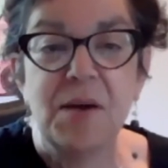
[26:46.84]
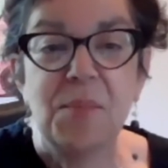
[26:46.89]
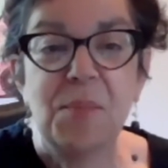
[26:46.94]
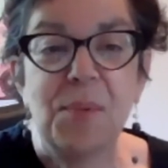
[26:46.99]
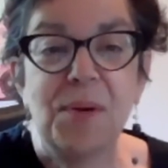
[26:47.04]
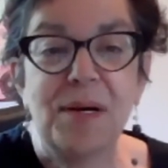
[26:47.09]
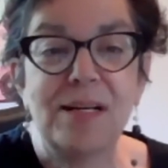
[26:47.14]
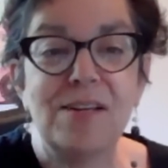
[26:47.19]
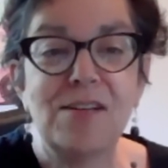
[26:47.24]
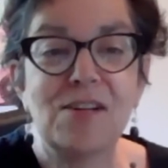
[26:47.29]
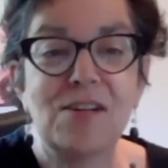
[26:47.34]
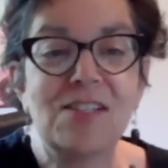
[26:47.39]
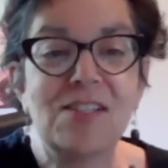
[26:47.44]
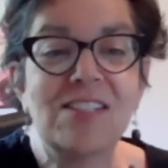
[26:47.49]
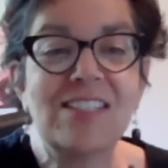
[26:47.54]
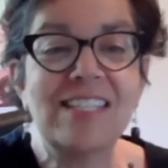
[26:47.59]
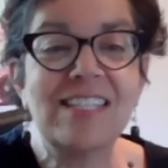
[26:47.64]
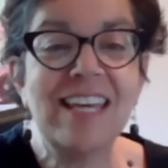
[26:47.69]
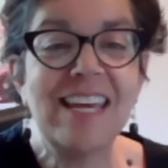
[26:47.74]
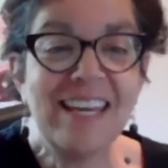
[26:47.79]
But
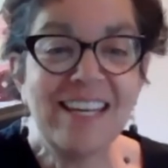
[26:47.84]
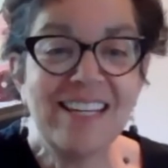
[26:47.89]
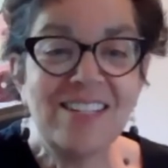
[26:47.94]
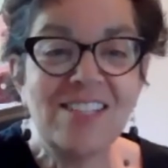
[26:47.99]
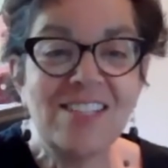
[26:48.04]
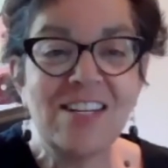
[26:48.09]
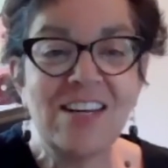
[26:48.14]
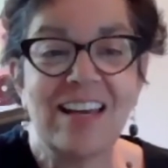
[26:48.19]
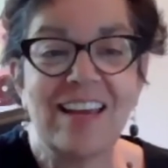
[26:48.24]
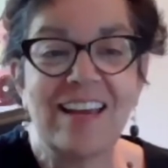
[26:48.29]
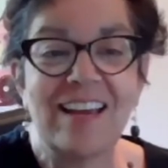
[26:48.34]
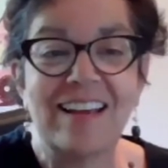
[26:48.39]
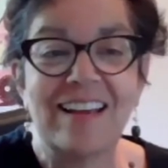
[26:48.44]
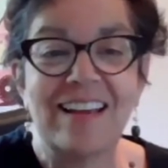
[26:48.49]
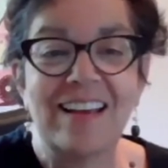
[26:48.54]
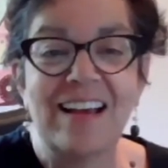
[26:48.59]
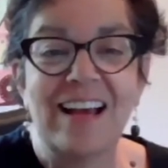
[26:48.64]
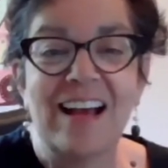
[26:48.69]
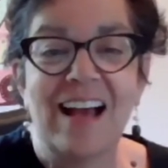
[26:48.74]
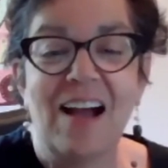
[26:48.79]
you're teaching.
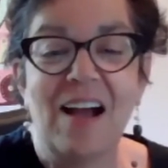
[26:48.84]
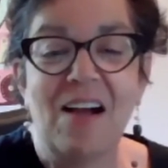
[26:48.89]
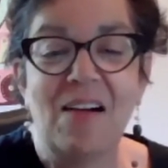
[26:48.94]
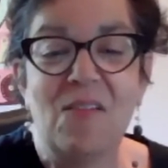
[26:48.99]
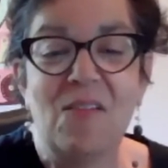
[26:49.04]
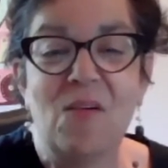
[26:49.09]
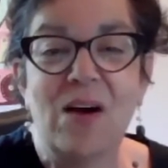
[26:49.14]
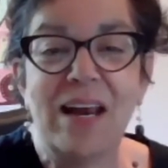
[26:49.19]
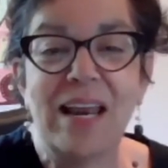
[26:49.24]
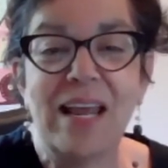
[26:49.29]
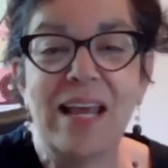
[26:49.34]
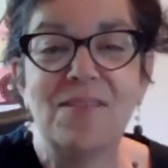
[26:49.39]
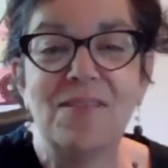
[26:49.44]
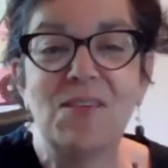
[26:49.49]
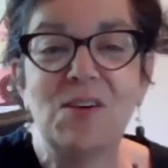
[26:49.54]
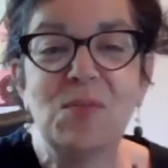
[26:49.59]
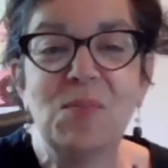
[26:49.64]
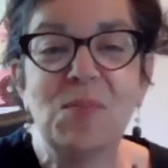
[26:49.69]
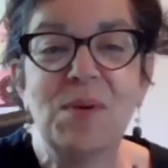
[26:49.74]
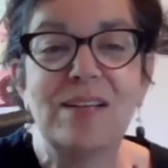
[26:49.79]
What have
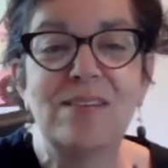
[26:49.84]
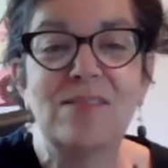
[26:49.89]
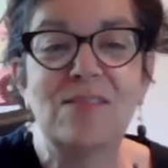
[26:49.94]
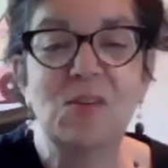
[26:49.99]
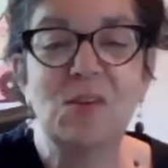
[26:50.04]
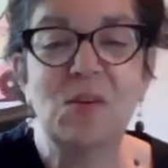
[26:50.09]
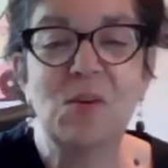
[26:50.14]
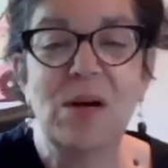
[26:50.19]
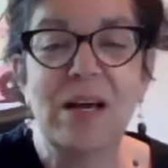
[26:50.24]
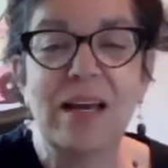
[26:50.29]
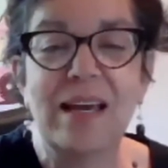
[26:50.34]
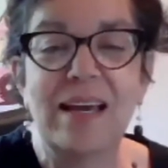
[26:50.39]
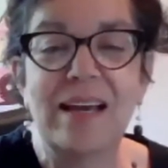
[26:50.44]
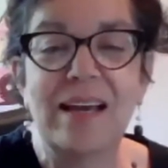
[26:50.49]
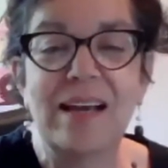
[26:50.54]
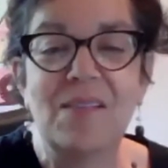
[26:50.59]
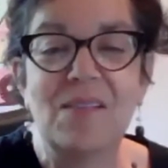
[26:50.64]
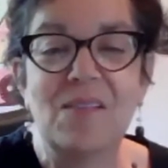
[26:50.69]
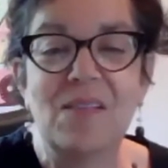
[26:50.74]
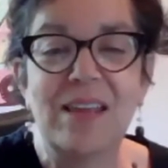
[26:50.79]
you been
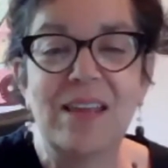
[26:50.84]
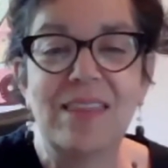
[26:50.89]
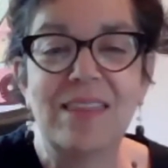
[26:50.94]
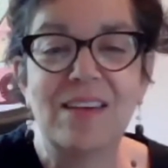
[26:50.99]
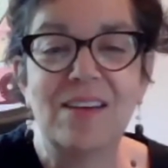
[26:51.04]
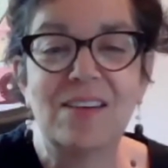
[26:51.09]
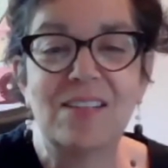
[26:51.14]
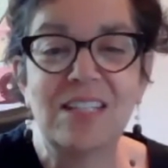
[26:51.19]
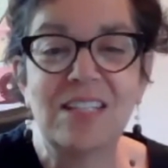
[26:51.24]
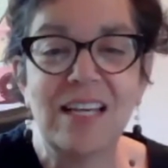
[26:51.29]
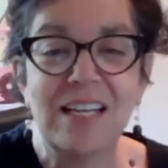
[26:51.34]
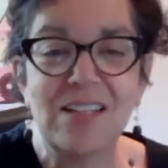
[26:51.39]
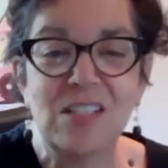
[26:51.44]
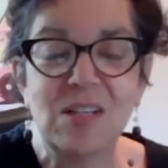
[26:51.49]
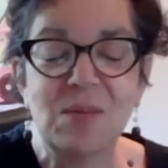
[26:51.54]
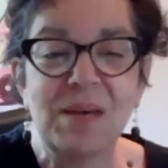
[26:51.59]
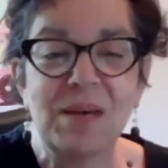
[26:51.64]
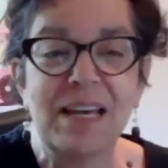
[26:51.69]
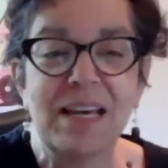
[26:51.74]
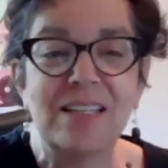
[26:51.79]
doing with your
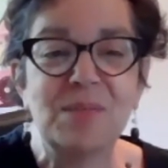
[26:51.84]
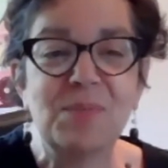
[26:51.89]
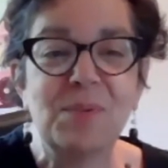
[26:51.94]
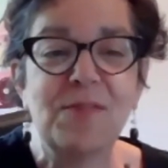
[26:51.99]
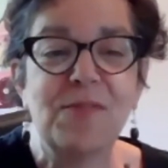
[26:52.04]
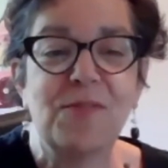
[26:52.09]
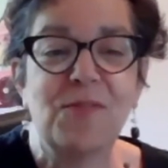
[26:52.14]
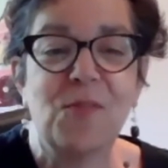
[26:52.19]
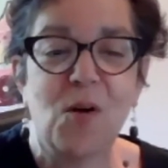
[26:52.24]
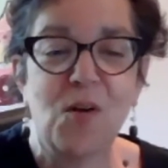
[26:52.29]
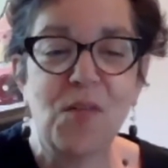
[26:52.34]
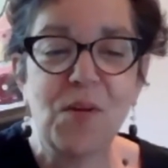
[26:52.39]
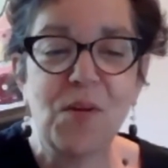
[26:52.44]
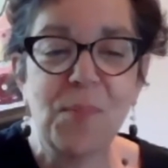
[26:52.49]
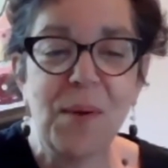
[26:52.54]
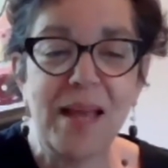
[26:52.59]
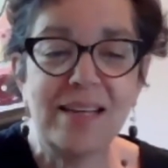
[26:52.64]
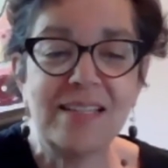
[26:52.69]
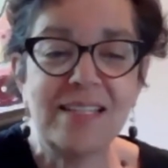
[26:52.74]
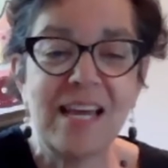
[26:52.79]
teaching? Because before the
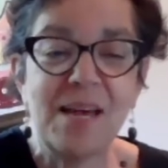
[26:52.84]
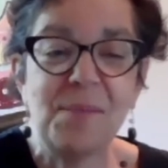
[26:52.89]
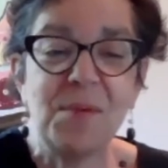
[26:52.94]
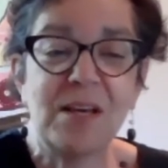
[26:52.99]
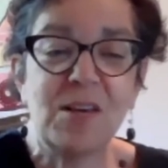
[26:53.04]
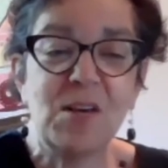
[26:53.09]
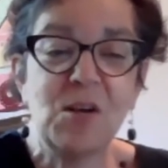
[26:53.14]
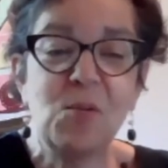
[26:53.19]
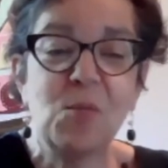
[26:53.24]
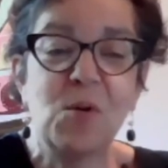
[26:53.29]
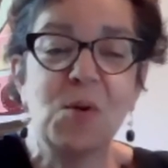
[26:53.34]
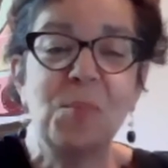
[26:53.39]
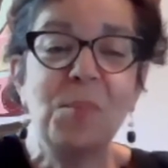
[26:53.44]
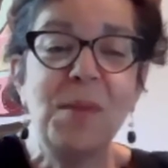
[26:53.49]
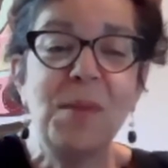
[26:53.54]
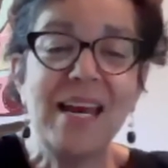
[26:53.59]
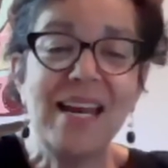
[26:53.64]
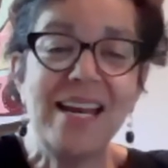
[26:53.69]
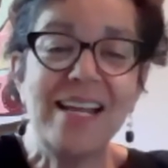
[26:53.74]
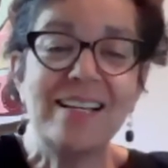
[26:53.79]
pandemic, you were
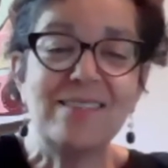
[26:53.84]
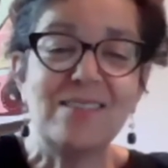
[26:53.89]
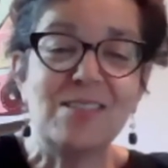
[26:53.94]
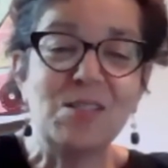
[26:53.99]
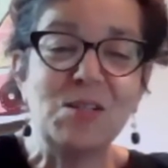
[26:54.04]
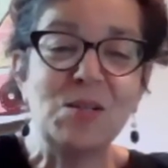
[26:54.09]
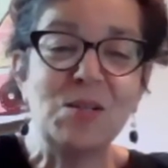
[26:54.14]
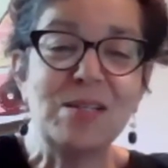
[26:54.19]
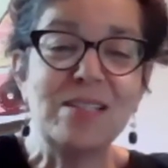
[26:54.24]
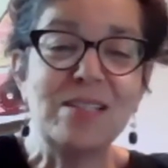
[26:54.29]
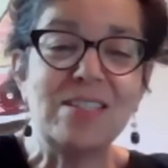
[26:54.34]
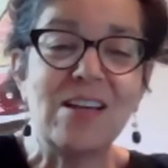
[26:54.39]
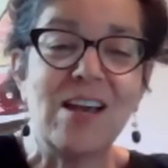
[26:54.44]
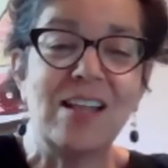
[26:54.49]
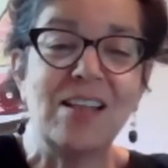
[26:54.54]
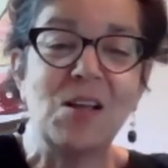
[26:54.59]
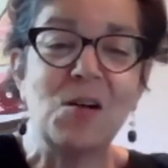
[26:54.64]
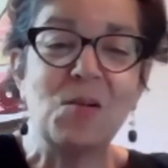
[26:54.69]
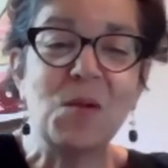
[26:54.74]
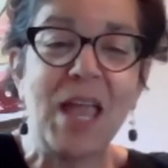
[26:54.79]
meeting students
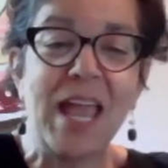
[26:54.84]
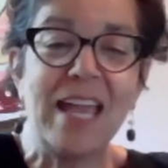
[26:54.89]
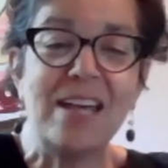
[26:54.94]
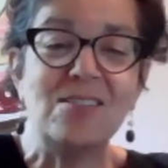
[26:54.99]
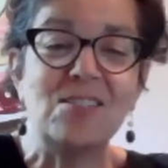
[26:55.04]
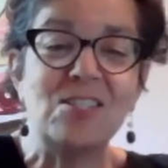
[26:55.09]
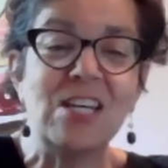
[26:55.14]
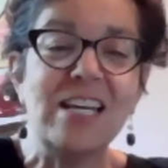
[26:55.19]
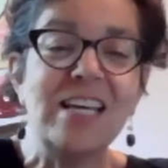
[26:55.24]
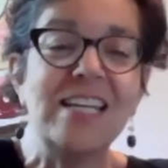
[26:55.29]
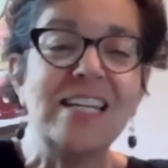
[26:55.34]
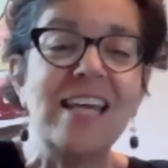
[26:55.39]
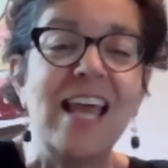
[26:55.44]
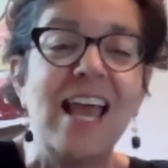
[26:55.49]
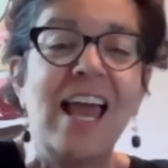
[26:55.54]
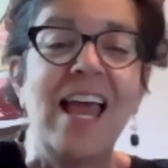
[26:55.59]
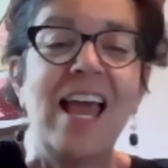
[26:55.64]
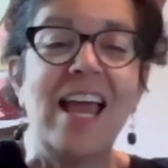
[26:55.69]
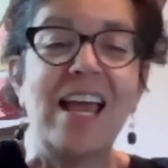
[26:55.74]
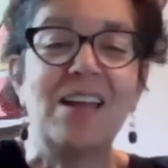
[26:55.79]
on location
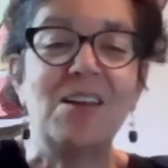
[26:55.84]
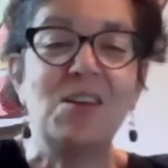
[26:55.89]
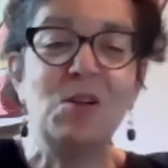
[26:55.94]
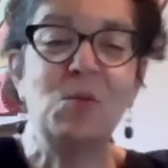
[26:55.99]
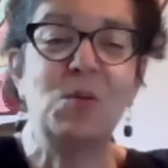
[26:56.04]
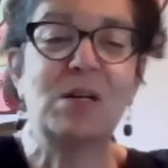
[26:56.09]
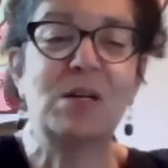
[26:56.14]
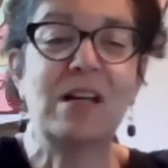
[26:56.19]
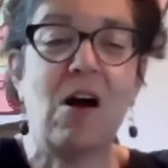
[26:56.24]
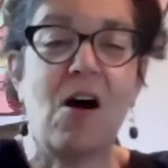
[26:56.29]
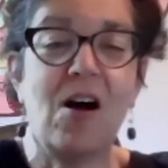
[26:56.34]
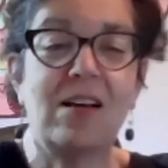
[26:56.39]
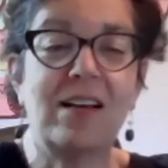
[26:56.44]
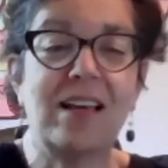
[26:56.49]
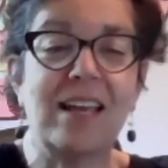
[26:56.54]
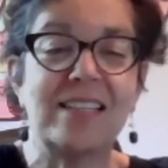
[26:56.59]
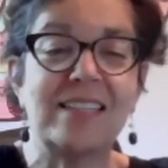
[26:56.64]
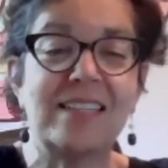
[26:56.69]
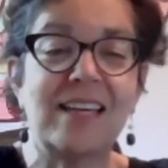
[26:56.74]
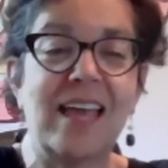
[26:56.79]
and you would all
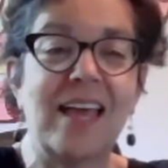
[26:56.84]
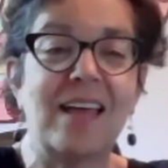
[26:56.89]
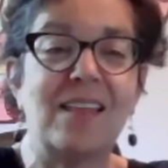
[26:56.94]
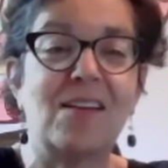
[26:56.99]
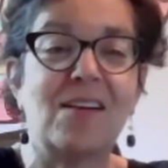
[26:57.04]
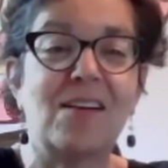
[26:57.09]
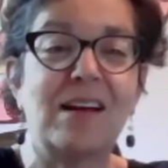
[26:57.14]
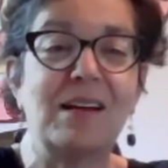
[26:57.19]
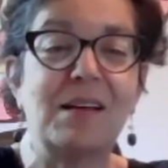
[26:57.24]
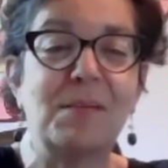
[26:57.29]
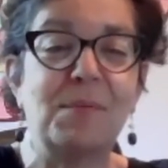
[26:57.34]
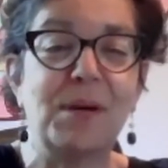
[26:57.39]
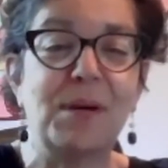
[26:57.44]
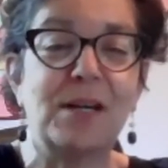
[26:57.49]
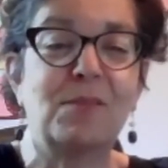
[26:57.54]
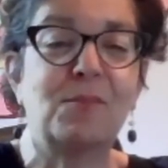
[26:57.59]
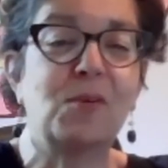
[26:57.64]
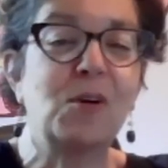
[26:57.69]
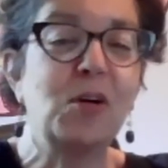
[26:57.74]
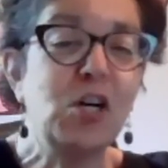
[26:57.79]
get together in a
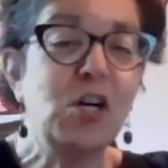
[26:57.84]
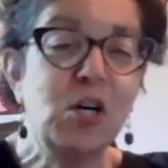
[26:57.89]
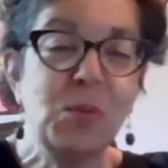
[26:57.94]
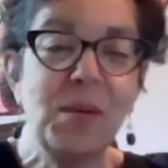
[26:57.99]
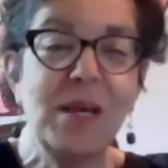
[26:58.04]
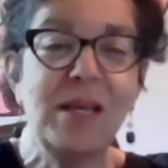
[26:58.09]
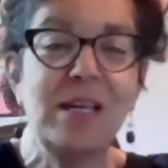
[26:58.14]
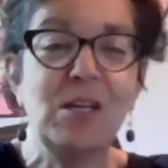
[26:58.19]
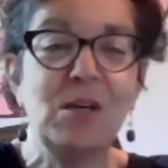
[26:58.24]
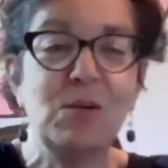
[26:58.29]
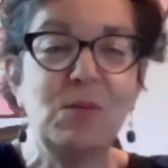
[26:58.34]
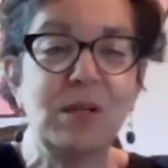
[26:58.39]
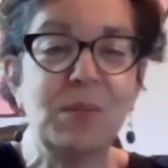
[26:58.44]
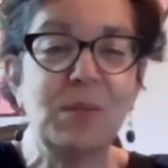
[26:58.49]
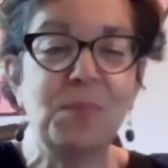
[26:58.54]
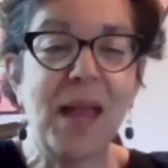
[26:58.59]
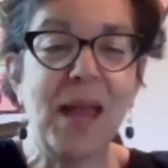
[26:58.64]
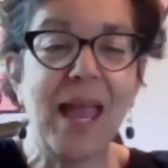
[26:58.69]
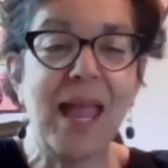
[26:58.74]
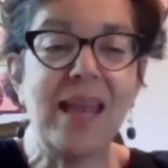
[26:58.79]
big room and you
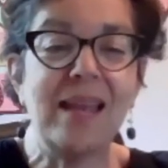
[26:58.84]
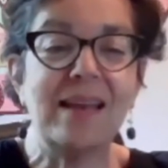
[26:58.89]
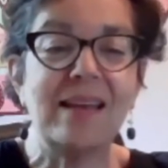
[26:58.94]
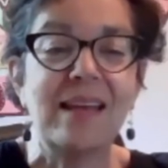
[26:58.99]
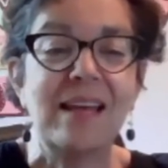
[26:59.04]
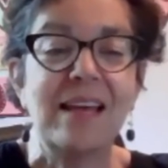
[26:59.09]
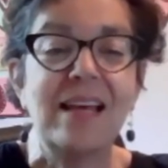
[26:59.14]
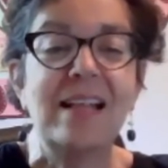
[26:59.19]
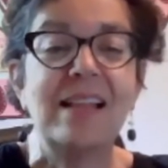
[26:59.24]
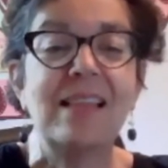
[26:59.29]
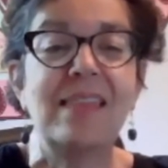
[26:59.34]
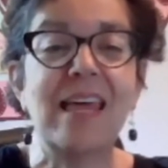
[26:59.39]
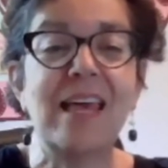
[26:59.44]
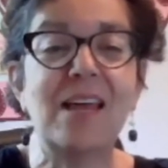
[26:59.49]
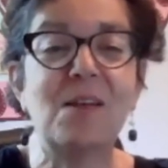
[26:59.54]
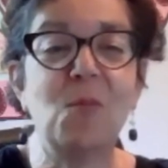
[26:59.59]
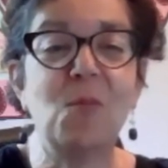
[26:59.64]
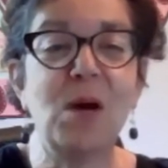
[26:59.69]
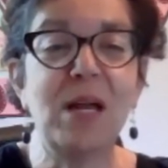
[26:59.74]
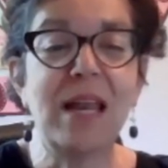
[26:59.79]
would paint.
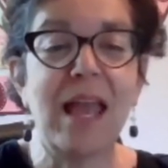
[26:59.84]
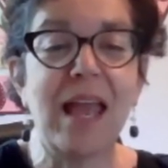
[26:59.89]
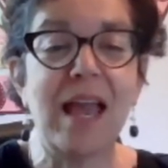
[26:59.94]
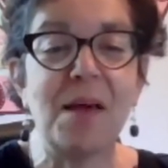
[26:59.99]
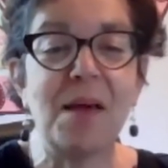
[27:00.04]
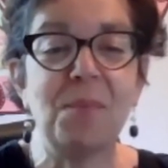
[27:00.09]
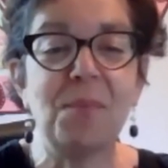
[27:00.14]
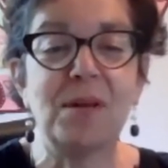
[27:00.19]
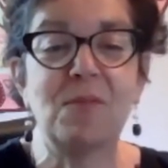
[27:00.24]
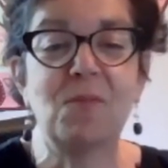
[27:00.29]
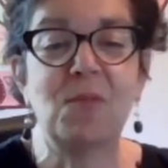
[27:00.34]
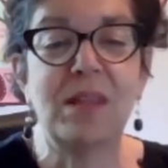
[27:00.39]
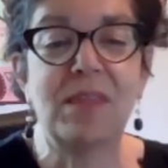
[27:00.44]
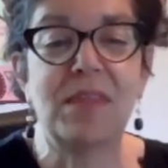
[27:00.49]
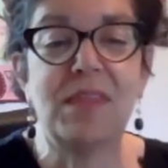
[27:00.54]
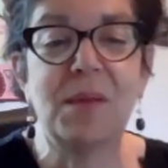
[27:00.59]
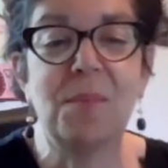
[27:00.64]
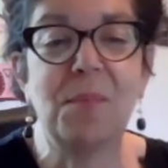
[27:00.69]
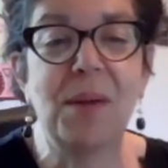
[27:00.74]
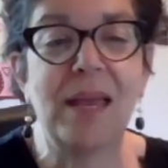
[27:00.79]
Then what happened
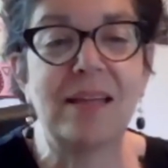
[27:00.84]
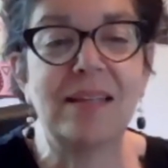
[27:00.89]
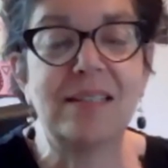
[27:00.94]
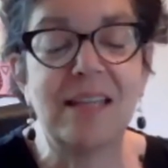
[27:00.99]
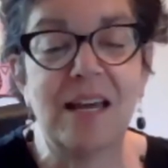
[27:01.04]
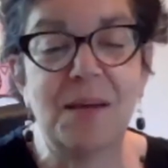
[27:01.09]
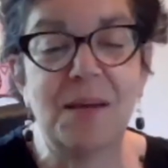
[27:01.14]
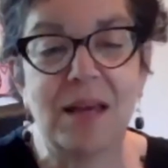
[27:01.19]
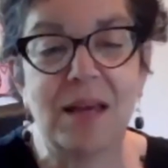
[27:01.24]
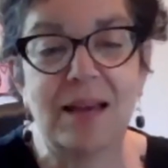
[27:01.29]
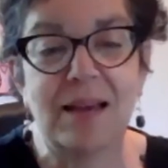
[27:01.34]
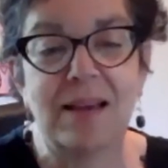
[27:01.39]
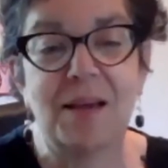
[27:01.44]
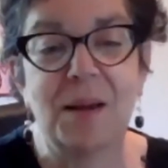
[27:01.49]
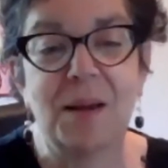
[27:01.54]
with the pandemic?